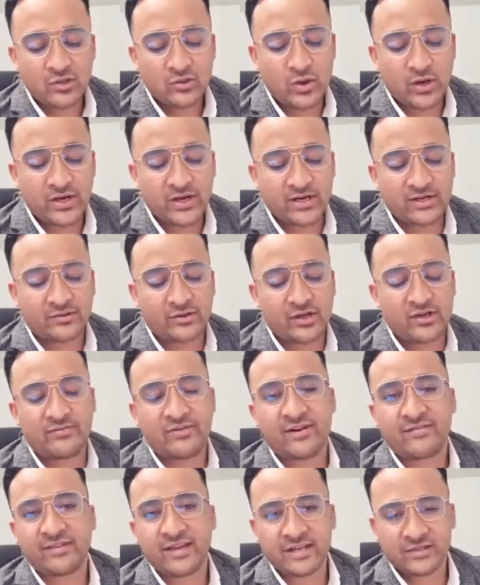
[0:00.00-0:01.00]

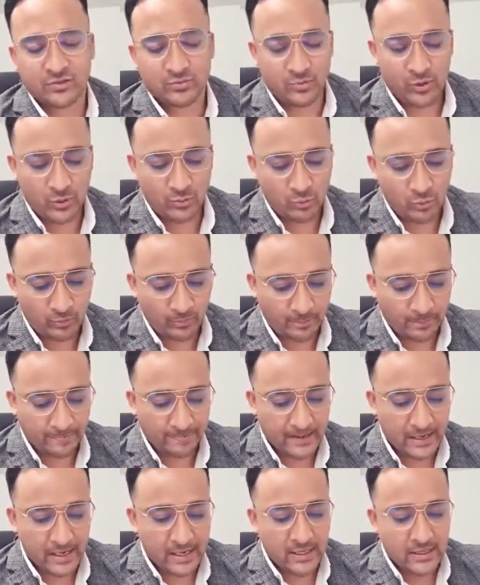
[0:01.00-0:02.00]
235,000 people.
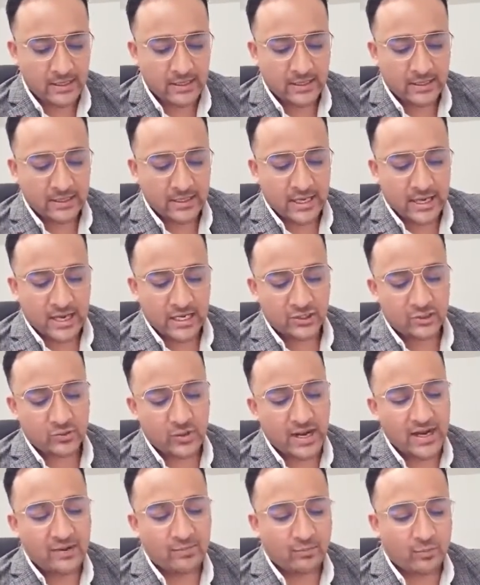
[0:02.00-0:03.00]

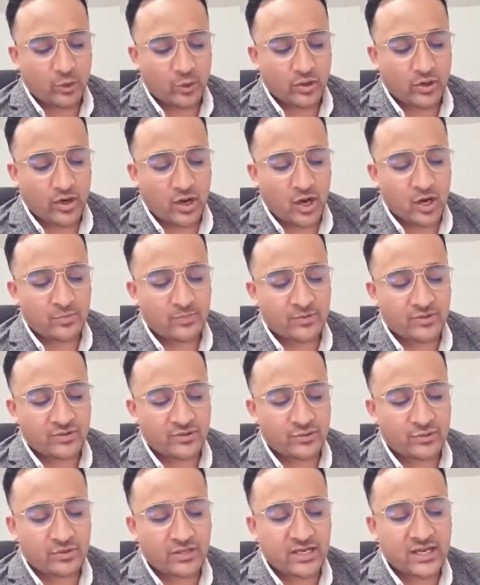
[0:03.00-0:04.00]
Australian border
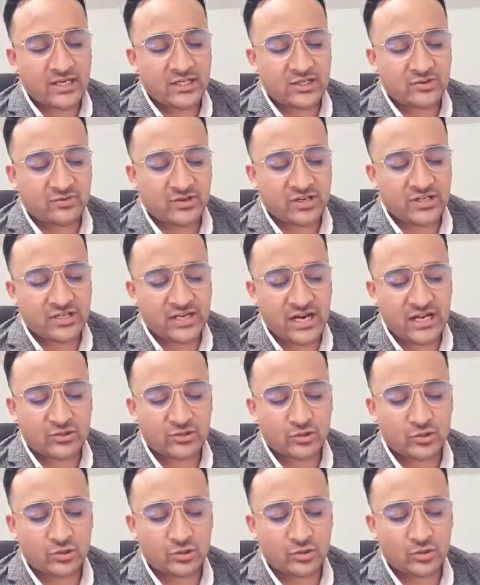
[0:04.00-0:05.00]
opens to the eligible
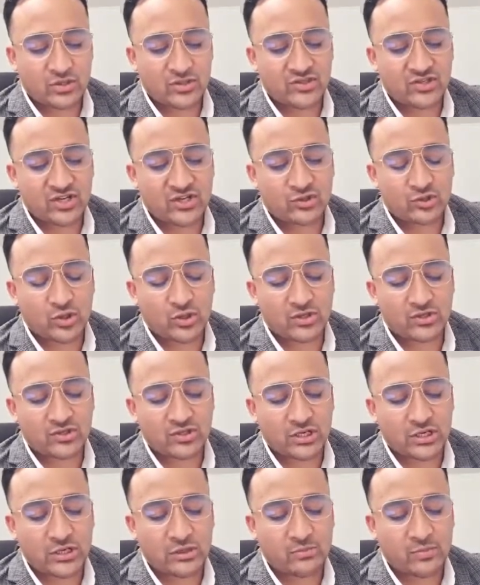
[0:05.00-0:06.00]
international students and certain
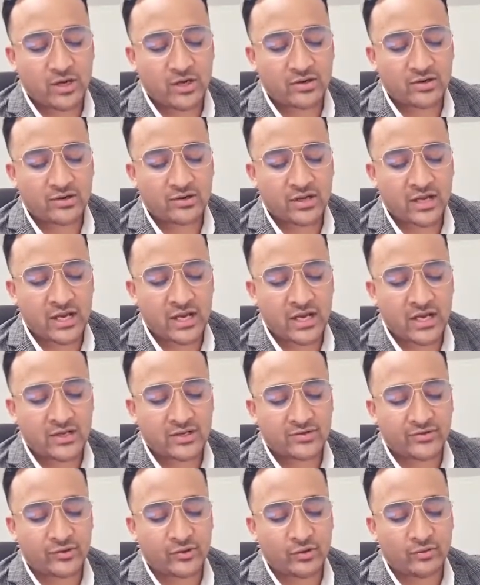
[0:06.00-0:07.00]

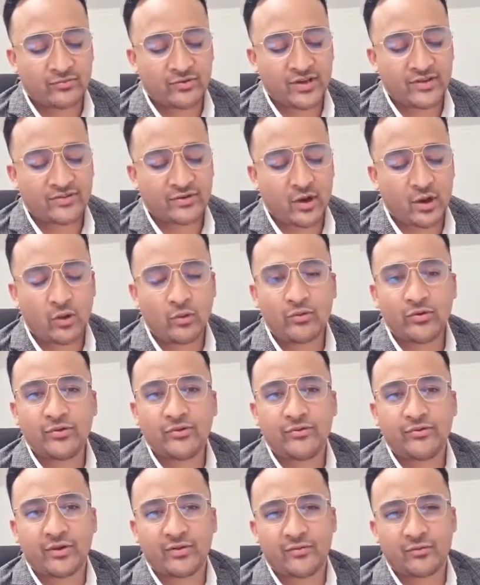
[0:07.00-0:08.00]
skilled visa
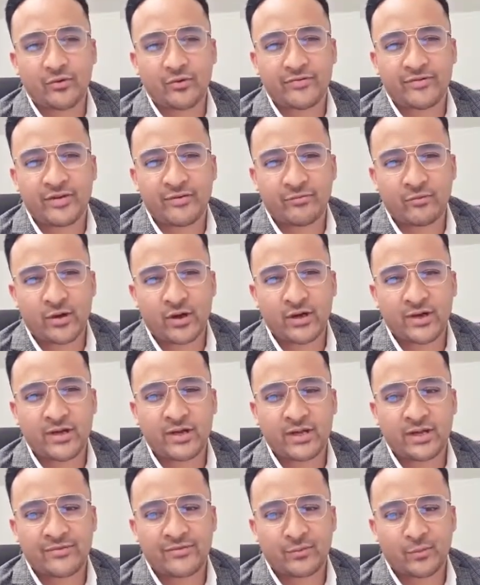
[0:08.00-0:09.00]
holders. Of course,
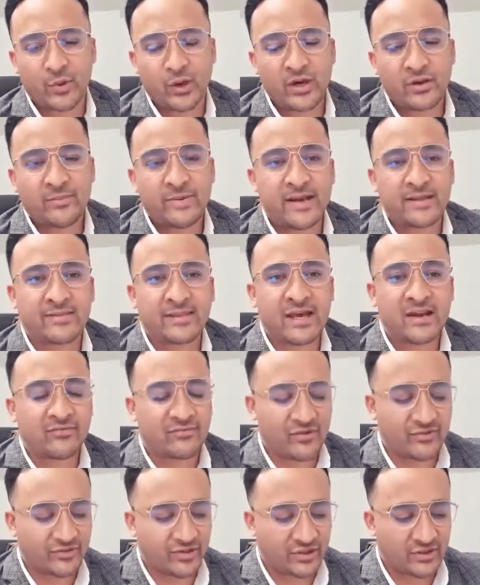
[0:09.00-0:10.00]
everyone is aware about
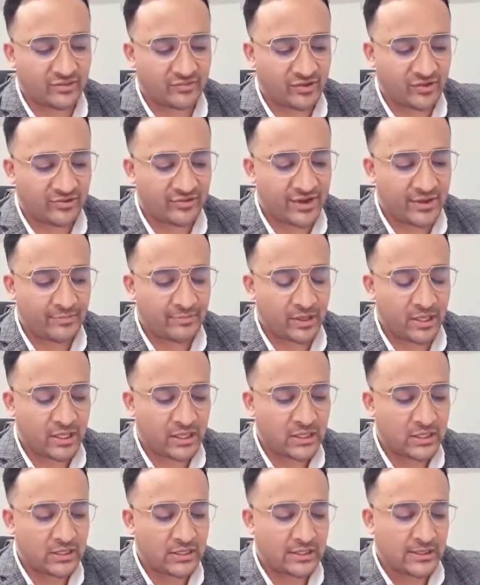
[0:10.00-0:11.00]
that. 15th of
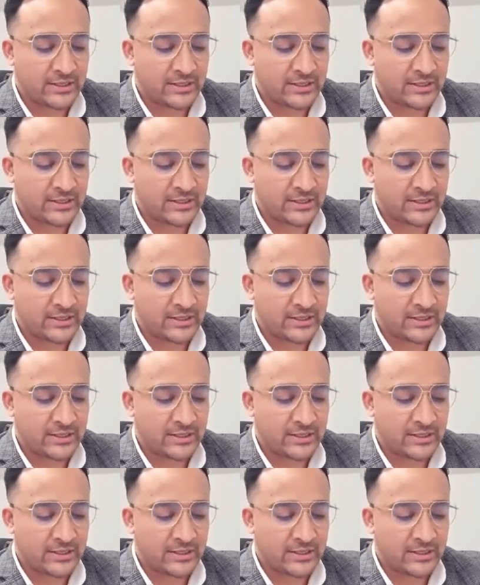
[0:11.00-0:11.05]
December,